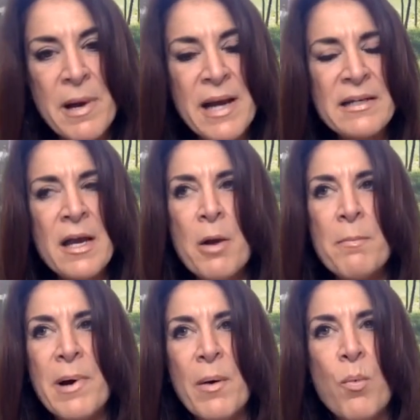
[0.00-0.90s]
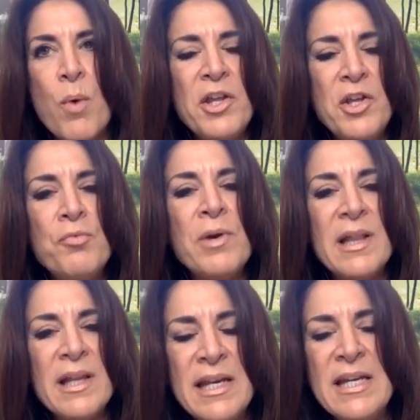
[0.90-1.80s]
mind, but what you
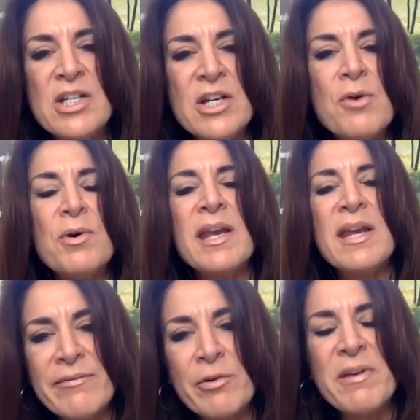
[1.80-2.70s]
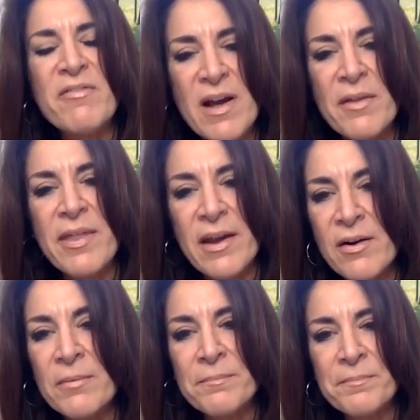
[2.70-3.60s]
really need to know can never be found
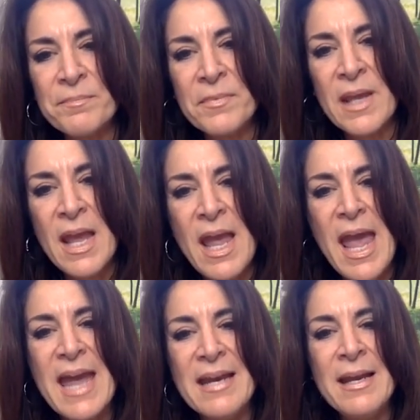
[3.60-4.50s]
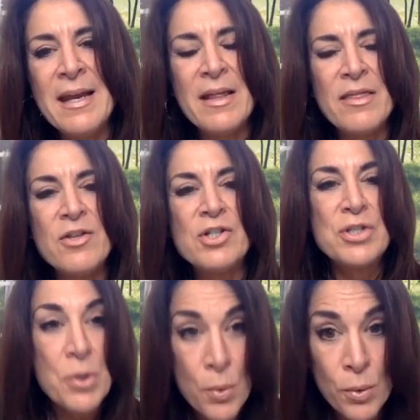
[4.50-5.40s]
there. And the
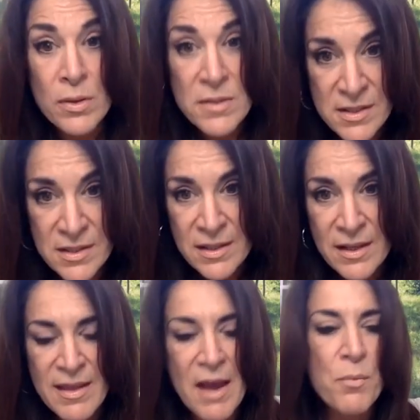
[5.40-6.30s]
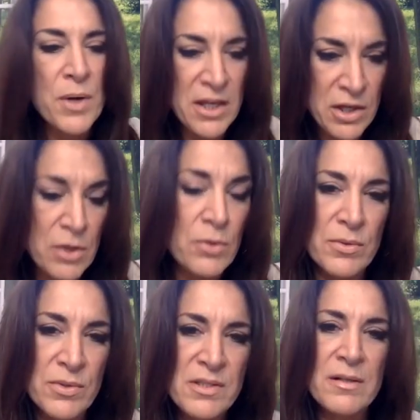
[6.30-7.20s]
tools that we
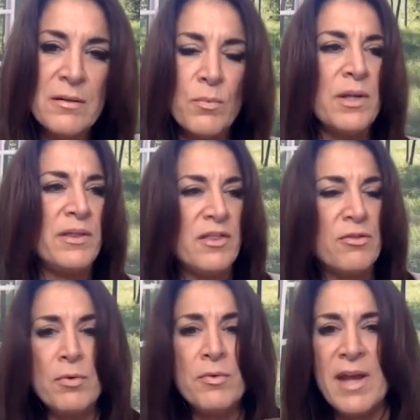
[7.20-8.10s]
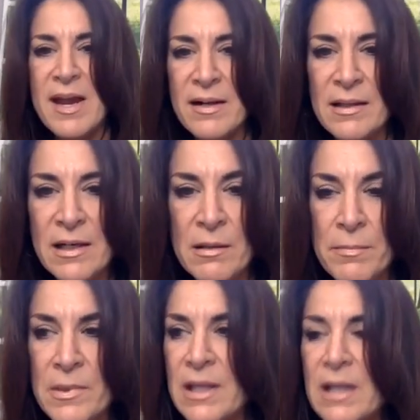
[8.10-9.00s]
use through the
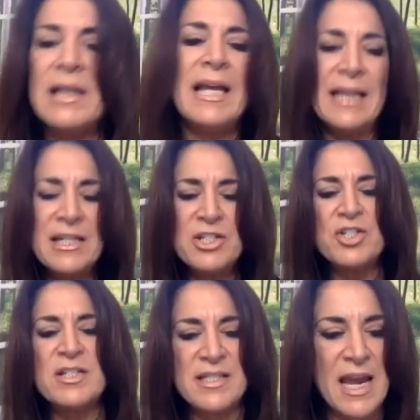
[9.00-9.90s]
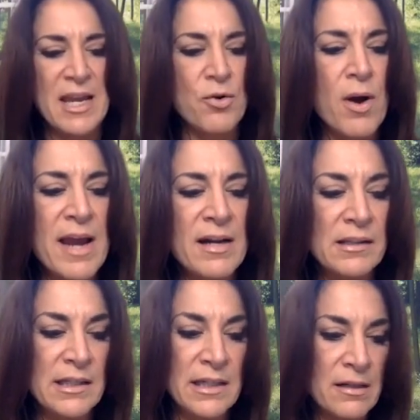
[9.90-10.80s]
analytical, like let's just say your
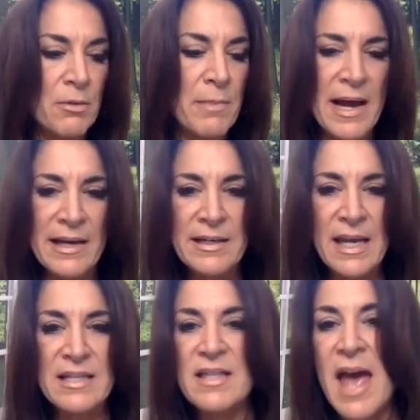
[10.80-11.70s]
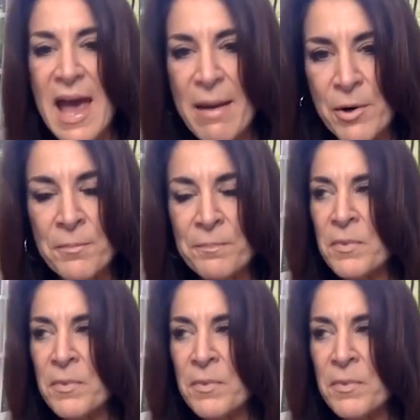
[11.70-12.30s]
analytical mind is the hammer,